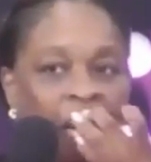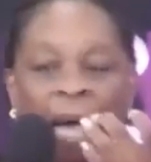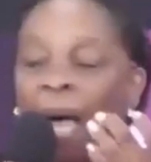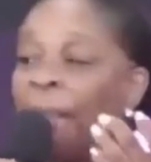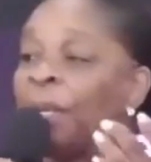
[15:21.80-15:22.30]

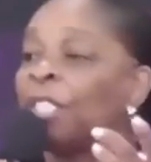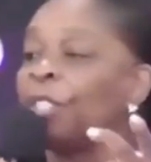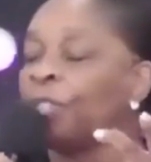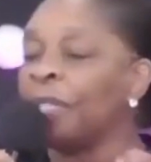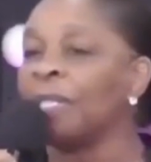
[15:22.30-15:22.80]
I'm going to
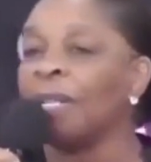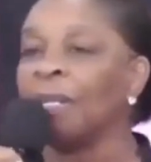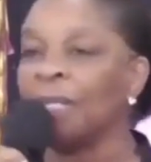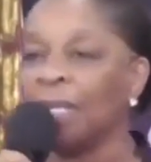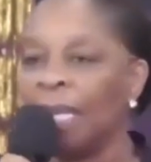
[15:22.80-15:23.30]
trust
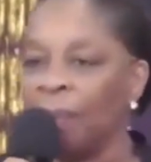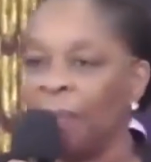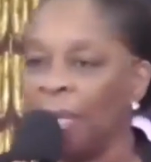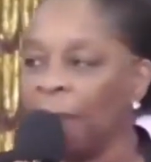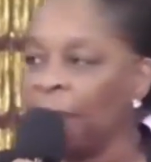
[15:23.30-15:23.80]
God to keep
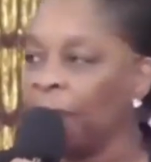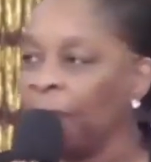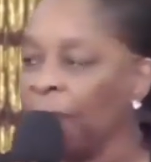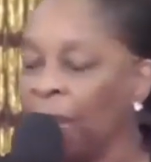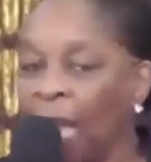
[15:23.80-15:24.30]
me.
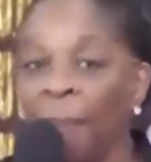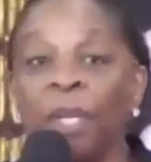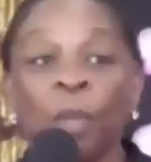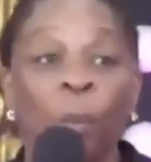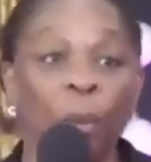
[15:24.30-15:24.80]
I'm
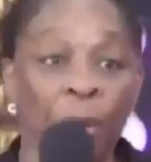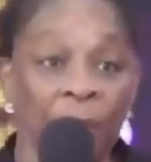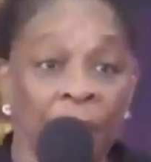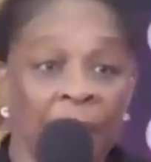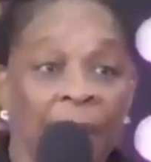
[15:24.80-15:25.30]
going to
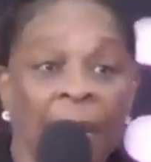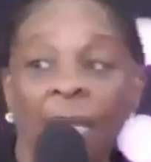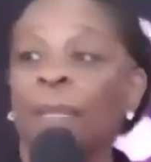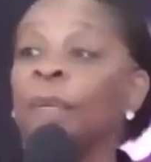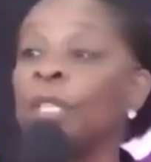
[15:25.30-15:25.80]
work
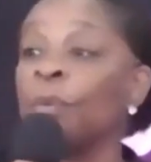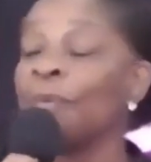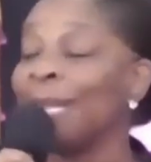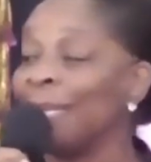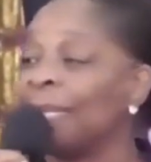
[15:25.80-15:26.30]
and I'm going to
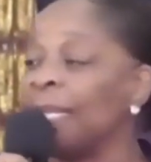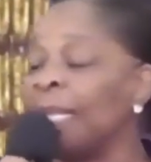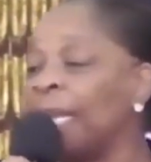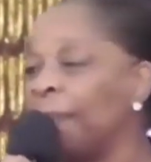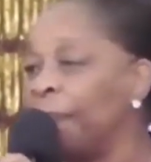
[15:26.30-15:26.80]
rest in
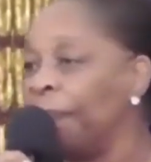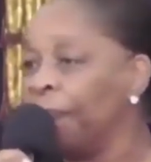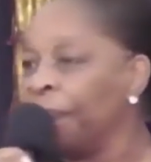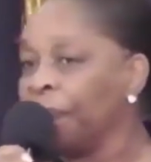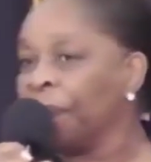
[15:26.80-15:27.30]
Him.
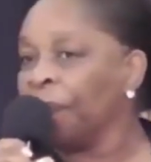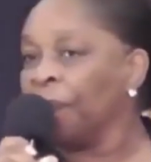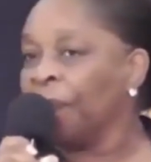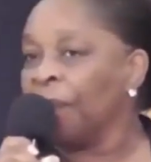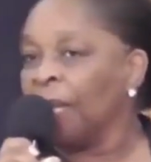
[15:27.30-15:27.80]

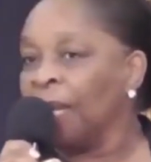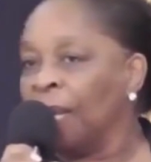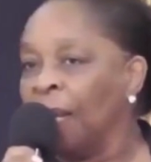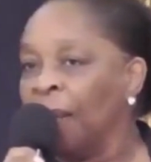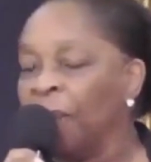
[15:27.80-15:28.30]

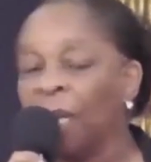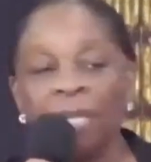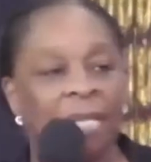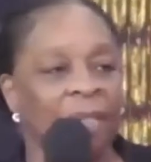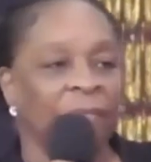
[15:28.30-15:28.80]

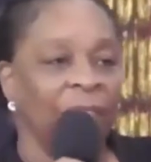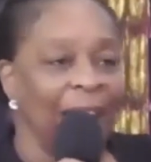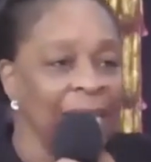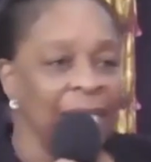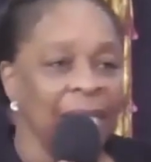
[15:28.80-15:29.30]
Because the
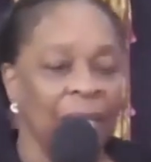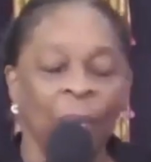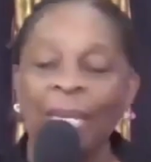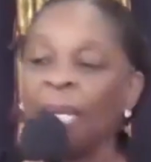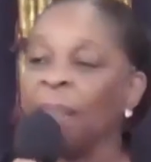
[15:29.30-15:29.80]
fact is that
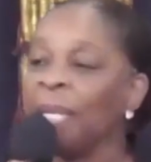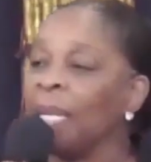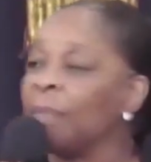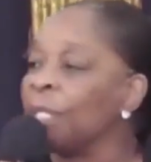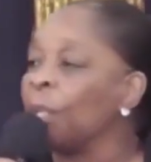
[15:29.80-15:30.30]
we can
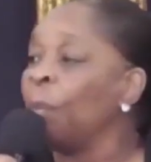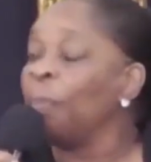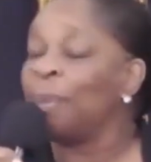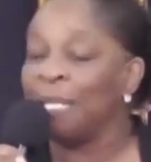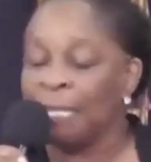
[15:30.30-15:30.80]
become so
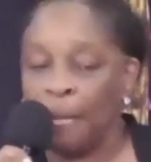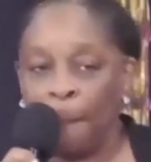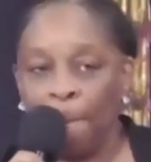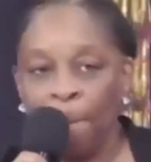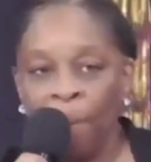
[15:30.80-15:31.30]
busy
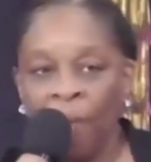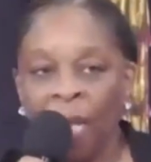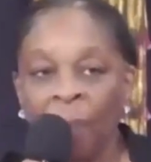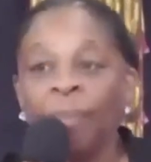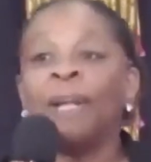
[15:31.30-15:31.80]

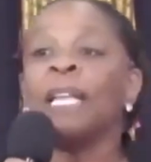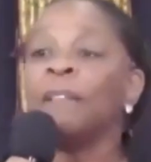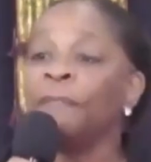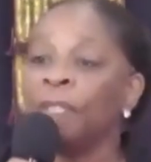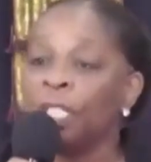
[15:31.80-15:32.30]
praying
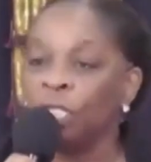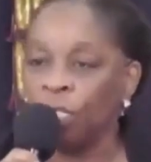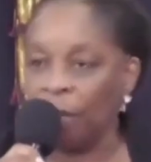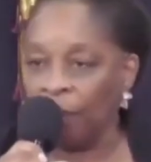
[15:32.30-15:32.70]
for the job,